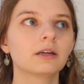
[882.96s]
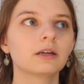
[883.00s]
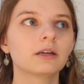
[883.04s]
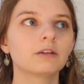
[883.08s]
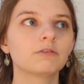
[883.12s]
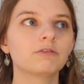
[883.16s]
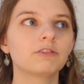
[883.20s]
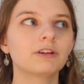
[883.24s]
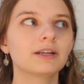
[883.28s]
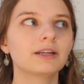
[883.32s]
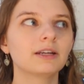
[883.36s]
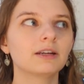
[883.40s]

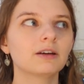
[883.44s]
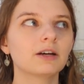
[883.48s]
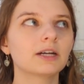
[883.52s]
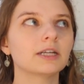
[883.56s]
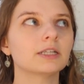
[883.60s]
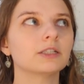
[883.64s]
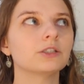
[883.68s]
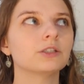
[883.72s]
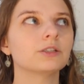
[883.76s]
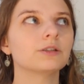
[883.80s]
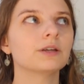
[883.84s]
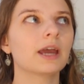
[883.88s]
really
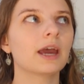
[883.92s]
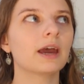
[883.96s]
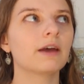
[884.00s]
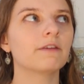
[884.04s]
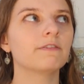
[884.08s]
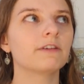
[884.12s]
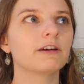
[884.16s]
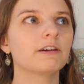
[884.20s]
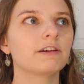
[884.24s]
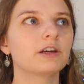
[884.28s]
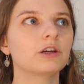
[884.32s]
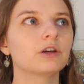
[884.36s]
nice. You get a
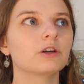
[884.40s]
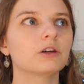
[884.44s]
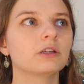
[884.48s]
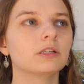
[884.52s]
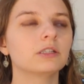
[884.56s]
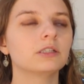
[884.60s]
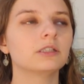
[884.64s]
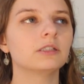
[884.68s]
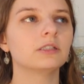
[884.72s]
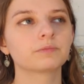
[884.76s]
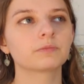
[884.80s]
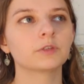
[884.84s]
really
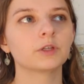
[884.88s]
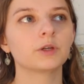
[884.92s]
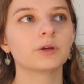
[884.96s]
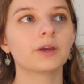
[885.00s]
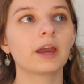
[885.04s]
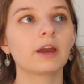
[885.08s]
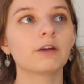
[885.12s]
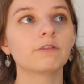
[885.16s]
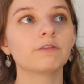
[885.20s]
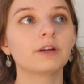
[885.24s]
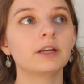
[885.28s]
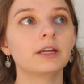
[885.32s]

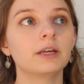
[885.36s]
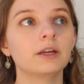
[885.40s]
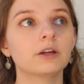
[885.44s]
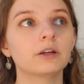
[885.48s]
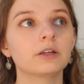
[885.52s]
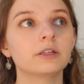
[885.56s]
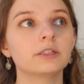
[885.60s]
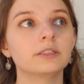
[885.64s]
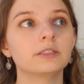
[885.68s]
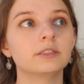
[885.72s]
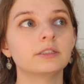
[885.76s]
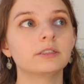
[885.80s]

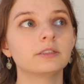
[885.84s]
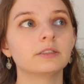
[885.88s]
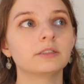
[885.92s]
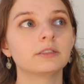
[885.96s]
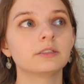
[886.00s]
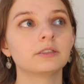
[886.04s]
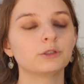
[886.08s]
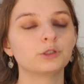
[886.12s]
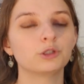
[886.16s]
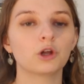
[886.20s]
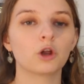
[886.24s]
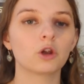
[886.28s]
good
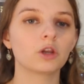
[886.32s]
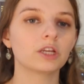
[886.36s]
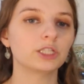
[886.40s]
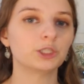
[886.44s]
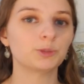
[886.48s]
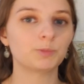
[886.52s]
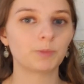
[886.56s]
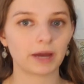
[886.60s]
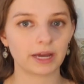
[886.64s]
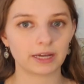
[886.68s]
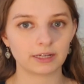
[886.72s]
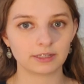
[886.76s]

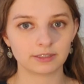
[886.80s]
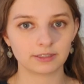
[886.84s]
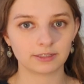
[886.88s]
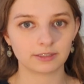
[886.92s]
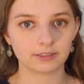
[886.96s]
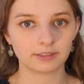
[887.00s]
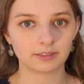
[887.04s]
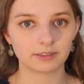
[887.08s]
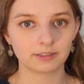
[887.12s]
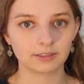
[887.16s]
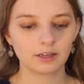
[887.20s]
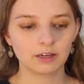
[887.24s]
knowledge
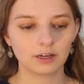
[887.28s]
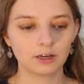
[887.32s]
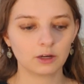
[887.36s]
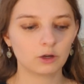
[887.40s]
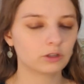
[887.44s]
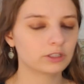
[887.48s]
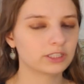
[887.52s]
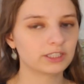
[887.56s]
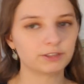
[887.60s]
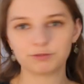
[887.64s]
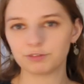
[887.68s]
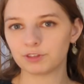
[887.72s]
base. A
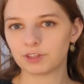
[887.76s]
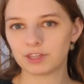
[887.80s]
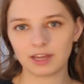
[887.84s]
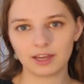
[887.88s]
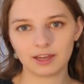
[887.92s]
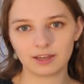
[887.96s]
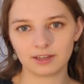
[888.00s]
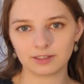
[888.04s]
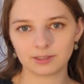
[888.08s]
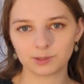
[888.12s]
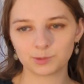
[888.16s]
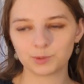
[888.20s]
lot of different
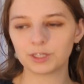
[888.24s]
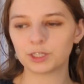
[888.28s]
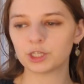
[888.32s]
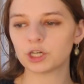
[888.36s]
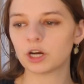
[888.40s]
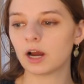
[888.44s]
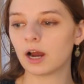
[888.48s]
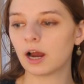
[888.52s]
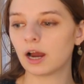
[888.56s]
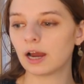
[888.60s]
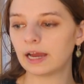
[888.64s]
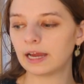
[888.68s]
things, which
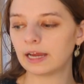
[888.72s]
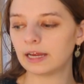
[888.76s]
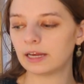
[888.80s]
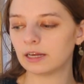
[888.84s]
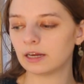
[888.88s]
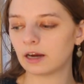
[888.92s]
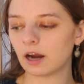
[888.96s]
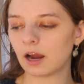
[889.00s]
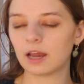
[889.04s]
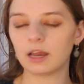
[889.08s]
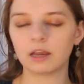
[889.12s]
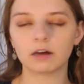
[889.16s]
I
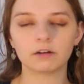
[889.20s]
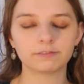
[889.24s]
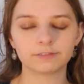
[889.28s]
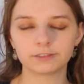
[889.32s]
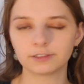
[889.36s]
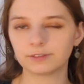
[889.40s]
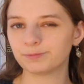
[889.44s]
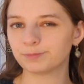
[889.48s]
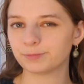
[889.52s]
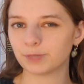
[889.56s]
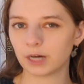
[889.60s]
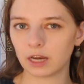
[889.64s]

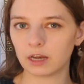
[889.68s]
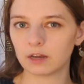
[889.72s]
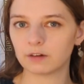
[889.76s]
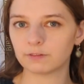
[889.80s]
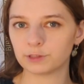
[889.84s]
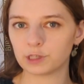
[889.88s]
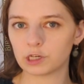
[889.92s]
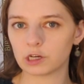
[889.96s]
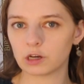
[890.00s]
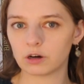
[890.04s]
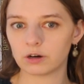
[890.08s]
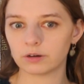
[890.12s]
loved. I
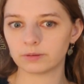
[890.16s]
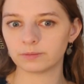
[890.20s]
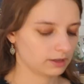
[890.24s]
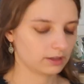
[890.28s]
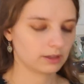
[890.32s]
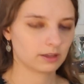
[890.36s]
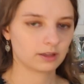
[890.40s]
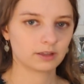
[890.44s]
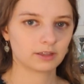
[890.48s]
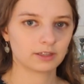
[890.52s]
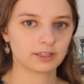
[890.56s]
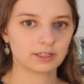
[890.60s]
loved a lot.
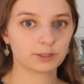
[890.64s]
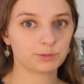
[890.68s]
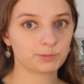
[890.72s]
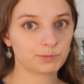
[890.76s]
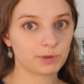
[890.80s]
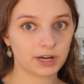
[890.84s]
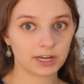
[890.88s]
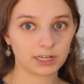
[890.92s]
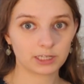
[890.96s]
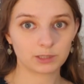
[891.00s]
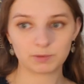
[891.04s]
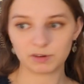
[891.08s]
That's
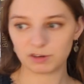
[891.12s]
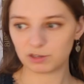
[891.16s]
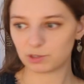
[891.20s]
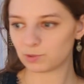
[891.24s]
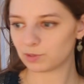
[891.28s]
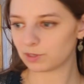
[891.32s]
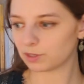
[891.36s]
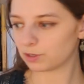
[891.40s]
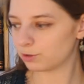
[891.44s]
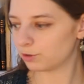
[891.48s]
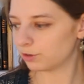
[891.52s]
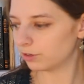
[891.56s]
my experience
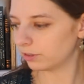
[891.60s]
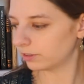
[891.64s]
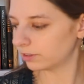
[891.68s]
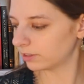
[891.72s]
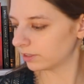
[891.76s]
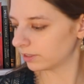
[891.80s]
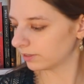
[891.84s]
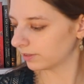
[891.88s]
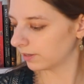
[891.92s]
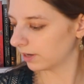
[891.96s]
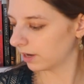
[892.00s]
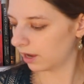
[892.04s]
with the
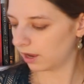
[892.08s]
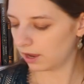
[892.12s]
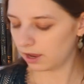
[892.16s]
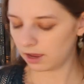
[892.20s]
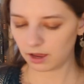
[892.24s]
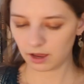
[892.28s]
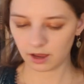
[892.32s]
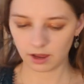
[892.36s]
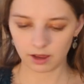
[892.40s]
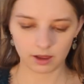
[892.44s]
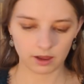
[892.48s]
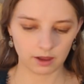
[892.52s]
course.
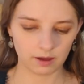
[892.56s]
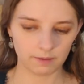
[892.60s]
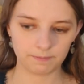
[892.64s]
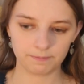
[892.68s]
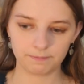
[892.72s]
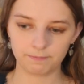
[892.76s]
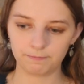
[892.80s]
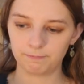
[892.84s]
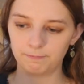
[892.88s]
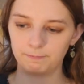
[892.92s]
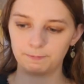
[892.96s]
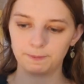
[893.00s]

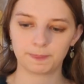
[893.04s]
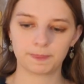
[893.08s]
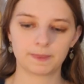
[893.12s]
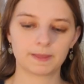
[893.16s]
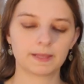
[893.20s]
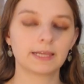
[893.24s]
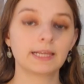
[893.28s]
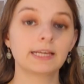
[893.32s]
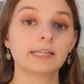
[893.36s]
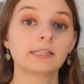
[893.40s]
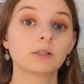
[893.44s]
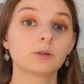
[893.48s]

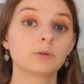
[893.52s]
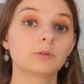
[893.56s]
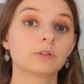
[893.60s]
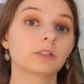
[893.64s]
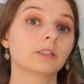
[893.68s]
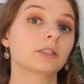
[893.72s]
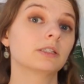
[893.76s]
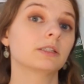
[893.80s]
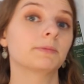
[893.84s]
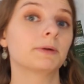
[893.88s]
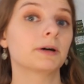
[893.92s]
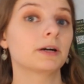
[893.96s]
Let's go on
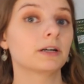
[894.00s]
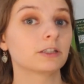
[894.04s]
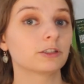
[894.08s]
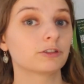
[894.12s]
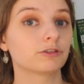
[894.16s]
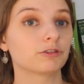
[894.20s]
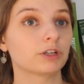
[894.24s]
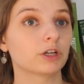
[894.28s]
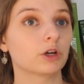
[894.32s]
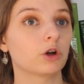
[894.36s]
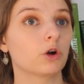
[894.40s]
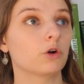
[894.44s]
to some
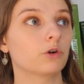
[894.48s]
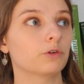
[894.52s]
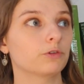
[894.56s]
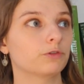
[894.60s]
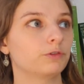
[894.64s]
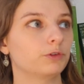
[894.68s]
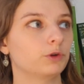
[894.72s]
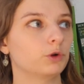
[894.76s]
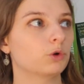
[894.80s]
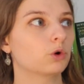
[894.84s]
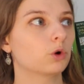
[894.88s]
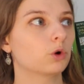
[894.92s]
answering of your